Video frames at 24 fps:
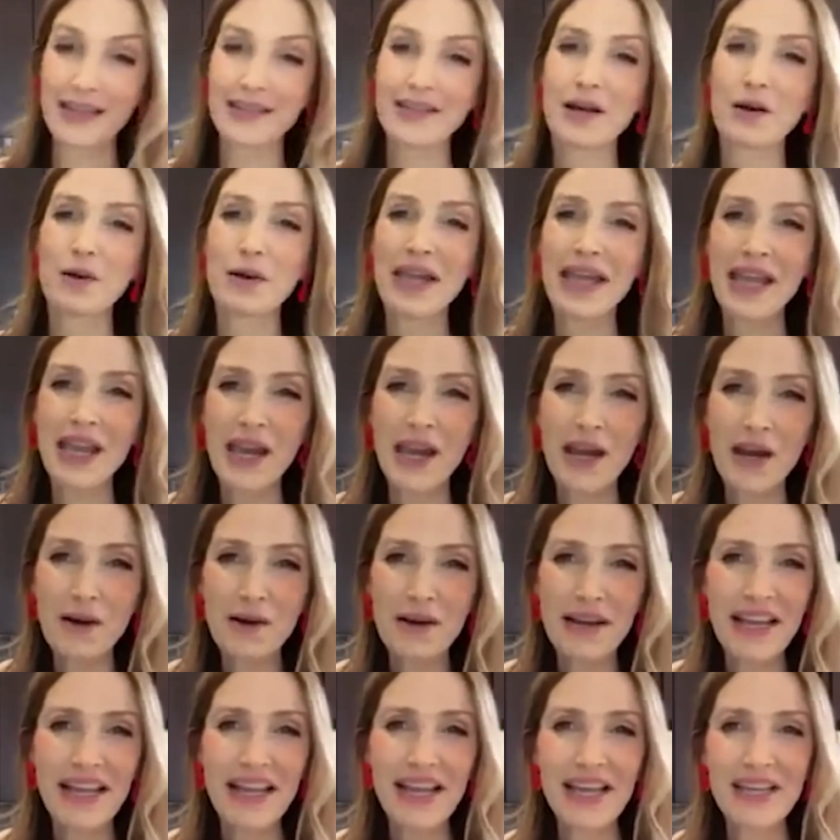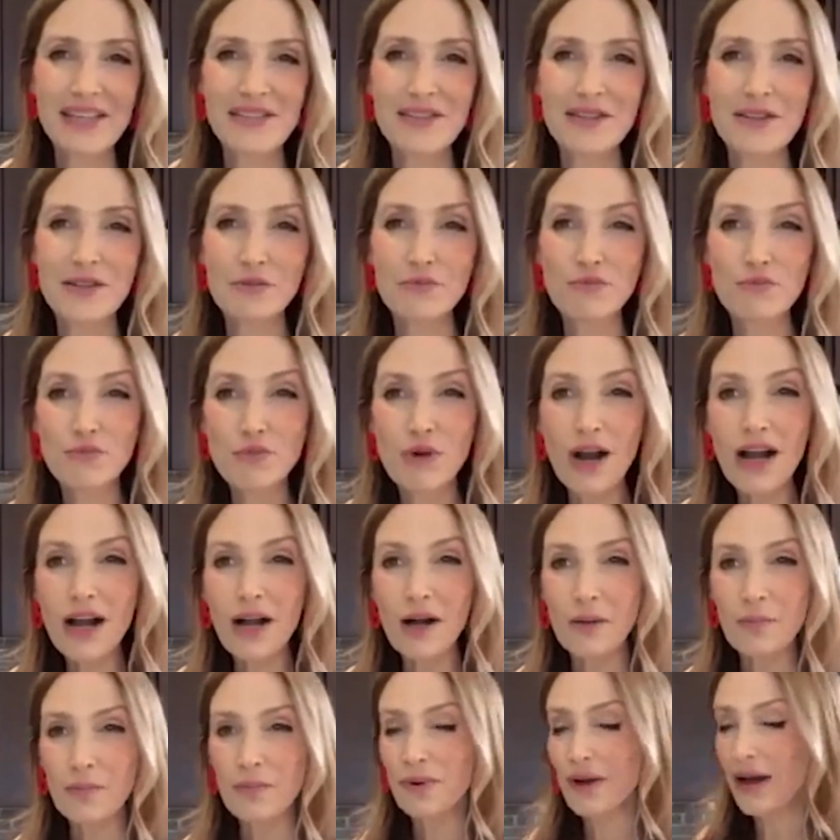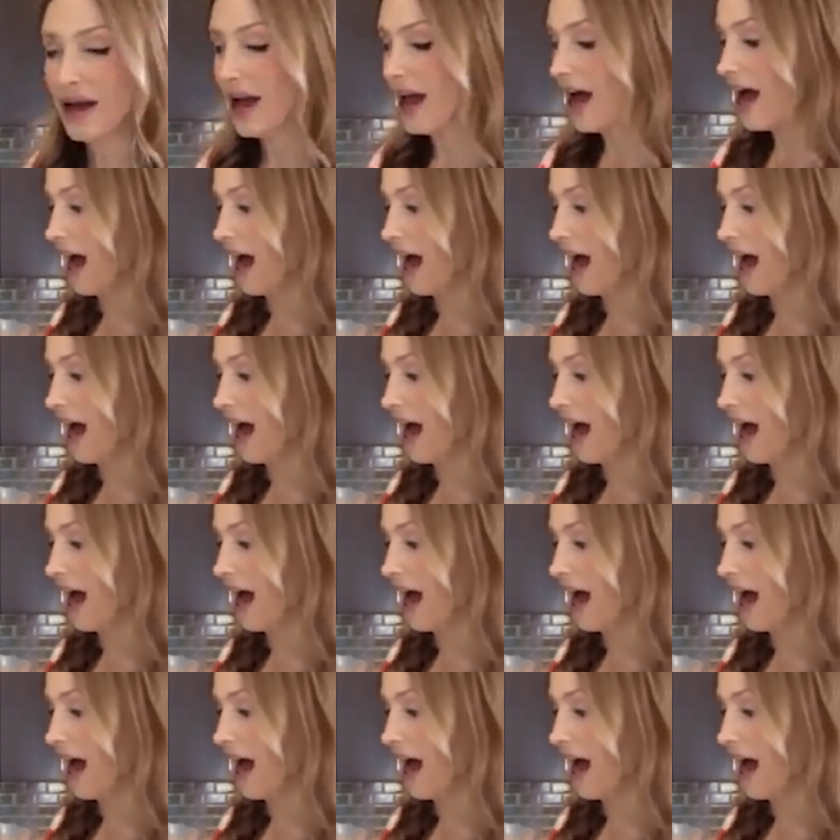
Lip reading: Now here is the rub.